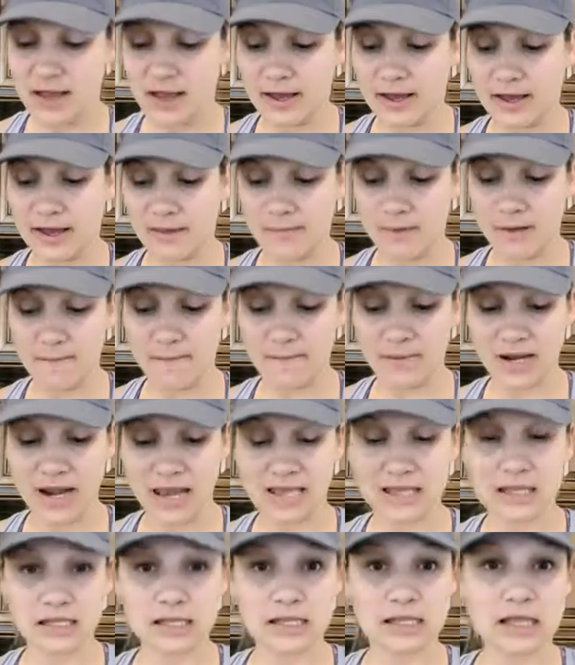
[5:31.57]
But
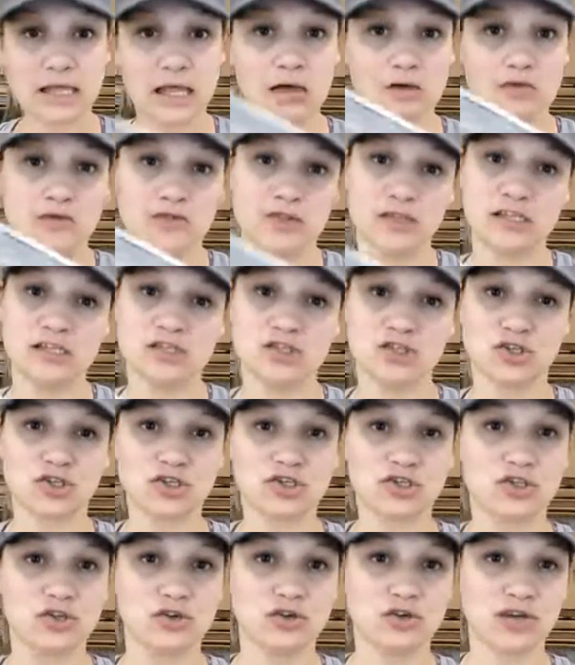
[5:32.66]
I love these. They're
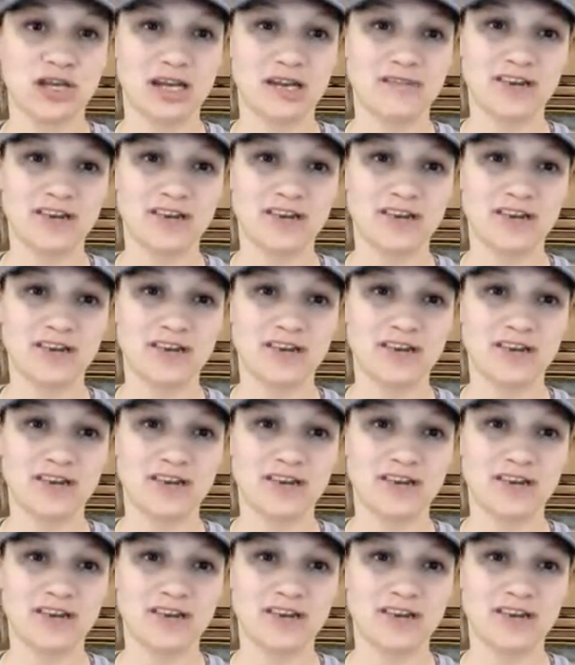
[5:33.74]
so good.